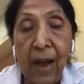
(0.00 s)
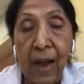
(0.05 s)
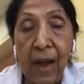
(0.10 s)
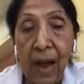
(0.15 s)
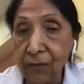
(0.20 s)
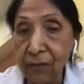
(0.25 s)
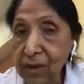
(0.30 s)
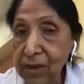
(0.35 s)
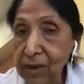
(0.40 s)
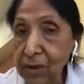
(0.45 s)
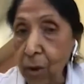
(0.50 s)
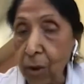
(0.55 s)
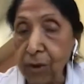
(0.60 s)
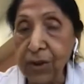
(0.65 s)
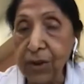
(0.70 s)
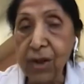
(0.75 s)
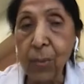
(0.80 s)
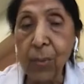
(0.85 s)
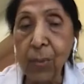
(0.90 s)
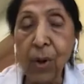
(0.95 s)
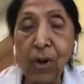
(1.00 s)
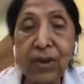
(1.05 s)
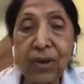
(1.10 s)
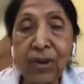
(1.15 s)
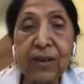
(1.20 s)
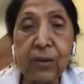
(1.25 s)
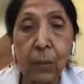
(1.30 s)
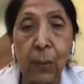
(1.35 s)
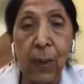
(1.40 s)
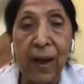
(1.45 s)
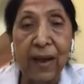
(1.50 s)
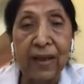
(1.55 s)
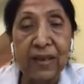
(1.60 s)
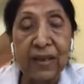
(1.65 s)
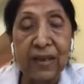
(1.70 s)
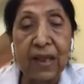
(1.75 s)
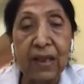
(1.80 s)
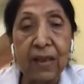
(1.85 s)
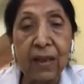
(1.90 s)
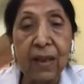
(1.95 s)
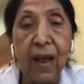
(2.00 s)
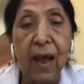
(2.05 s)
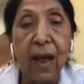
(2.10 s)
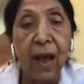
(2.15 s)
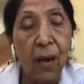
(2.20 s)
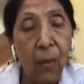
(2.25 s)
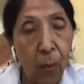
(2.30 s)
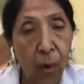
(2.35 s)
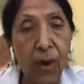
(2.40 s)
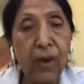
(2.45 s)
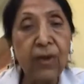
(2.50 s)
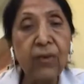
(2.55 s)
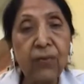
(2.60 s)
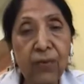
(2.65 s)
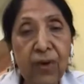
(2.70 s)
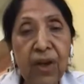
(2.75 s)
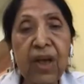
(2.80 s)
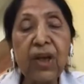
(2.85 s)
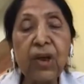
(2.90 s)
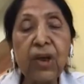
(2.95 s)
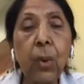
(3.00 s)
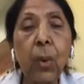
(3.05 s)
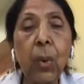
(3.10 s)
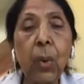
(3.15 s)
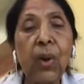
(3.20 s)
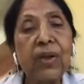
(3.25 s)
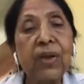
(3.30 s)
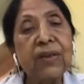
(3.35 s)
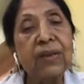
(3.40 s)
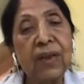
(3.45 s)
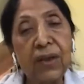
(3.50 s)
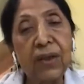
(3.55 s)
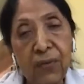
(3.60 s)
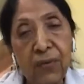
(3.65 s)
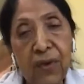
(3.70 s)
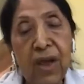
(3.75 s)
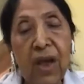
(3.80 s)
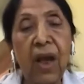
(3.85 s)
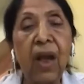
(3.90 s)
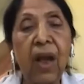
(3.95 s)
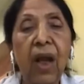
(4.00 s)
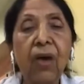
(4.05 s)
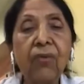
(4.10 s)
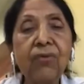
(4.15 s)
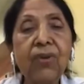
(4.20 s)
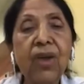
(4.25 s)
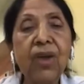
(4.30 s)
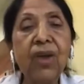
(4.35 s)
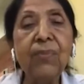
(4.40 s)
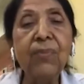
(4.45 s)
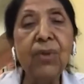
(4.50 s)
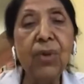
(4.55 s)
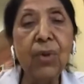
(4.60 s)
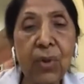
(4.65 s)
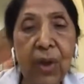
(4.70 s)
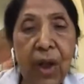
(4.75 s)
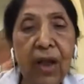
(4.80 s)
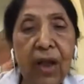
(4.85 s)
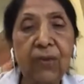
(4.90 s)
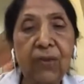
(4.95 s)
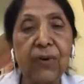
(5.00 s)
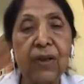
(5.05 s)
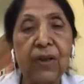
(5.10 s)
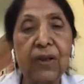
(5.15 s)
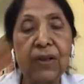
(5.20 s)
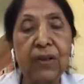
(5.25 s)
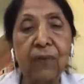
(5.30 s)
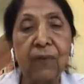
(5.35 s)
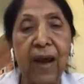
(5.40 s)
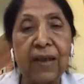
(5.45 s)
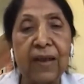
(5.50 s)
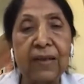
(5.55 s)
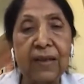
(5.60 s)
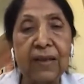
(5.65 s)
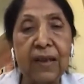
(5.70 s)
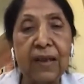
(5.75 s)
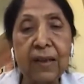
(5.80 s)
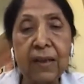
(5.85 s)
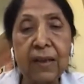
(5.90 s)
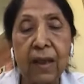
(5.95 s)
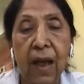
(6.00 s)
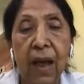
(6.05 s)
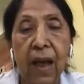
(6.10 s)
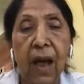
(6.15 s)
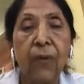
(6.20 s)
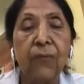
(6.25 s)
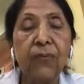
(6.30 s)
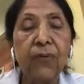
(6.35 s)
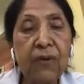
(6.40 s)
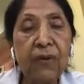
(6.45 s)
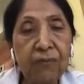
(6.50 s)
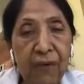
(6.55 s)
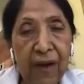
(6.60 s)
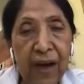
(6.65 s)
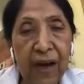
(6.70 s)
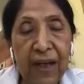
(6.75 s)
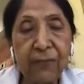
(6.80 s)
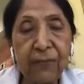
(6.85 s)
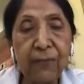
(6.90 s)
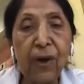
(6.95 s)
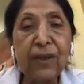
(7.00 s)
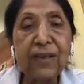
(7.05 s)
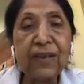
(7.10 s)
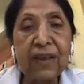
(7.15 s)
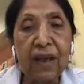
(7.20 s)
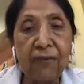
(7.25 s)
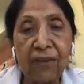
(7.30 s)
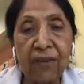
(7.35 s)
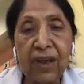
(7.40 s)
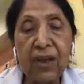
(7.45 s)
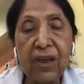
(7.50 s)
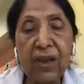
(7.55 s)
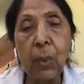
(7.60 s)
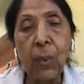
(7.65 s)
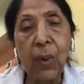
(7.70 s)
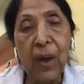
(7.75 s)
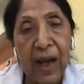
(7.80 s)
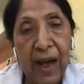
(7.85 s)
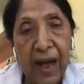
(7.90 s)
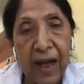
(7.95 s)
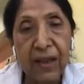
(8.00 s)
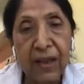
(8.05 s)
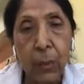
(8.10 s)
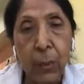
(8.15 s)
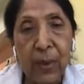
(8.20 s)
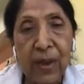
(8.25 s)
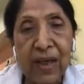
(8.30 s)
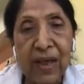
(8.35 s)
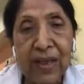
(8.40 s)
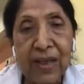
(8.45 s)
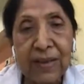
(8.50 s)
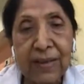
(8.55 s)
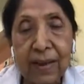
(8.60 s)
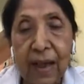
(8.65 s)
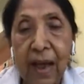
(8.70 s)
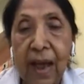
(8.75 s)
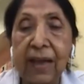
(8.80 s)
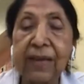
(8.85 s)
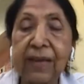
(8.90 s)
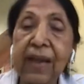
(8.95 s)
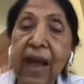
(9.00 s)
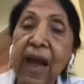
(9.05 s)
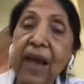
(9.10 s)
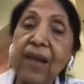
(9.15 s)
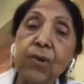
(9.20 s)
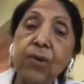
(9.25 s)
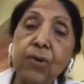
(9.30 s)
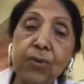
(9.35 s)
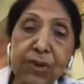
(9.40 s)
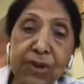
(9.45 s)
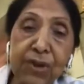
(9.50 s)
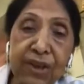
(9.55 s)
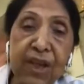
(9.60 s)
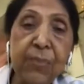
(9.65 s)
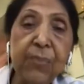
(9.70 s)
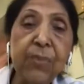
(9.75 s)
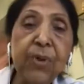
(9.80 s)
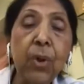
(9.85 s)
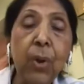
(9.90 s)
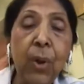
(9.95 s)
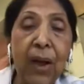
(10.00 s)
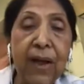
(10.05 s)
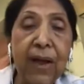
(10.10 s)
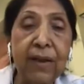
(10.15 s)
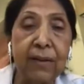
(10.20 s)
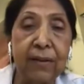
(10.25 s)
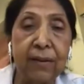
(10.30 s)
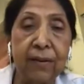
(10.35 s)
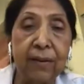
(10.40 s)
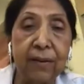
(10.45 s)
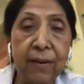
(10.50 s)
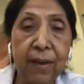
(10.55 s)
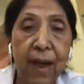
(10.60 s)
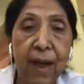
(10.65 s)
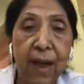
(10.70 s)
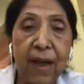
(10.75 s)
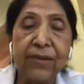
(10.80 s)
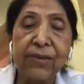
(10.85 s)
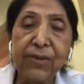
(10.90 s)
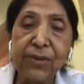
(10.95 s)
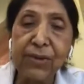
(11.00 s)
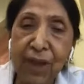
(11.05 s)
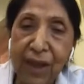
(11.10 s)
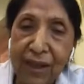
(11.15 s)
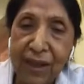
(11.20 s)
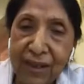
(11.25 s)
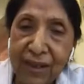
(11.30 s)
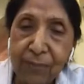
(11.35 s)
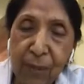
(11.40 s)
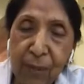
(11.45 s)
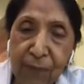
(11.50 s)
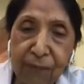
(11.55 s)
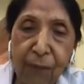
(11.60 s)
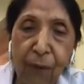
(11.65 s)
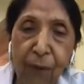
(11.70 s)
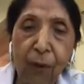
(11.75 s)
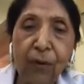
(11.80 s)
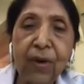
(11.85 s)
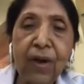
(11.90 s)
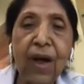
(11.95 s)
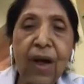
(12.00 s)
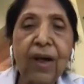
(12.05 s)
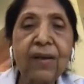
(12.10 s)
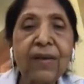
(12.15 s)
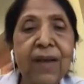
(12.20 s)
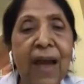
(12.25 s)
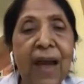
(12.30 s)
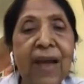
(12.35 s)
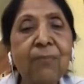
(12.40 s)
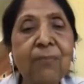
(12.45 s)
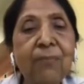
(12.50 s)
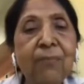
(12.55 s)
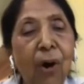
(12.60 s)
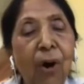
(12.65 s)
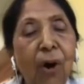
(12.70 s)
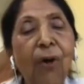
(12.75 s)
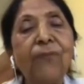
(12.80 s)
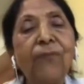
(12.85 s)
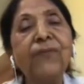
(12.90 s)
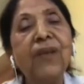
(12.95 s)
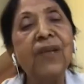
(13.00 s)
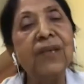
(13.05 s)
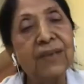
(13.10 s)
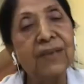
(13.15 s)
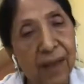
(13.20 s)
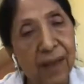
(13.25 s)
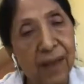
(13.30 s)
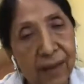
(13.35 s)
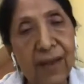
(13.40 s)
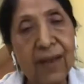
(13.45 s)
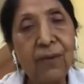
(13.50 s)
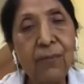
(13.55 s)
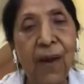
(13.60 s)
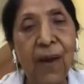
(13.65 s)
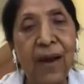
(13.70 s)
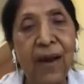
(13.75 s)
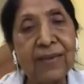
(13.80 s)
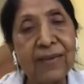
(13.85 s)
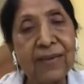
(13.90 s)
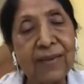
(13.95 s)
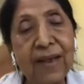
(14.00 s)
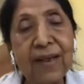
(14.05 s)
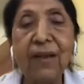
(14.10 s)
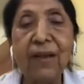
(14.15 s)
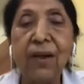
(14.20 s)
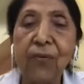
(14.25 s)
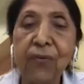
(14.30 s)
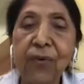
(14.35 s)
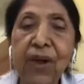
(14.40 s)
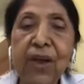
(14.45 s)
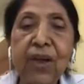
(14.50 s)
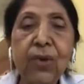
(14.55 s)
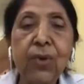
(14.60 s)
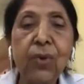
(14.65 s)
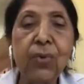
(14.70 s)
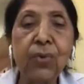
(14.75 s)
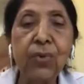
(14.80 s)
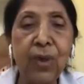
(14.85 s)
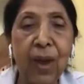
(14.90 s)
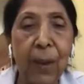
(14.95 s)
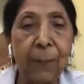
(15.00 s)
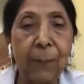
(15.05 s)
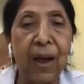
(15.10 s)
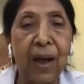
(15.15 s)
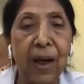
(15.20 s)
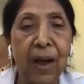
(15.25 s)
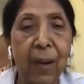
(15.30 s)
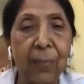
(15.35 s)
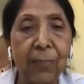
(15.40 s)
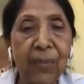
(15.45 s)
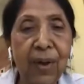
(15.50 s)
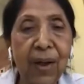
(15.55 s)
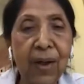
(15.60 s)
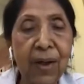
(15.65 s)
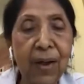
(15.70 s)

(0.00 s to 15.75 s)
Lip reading: I was talking about this vaccine. What we do is that we allow them to take first vaccine. We wait for 7 to 8 weeks, then you stimulate her. Just before a time of the second vaccine, we do the pickup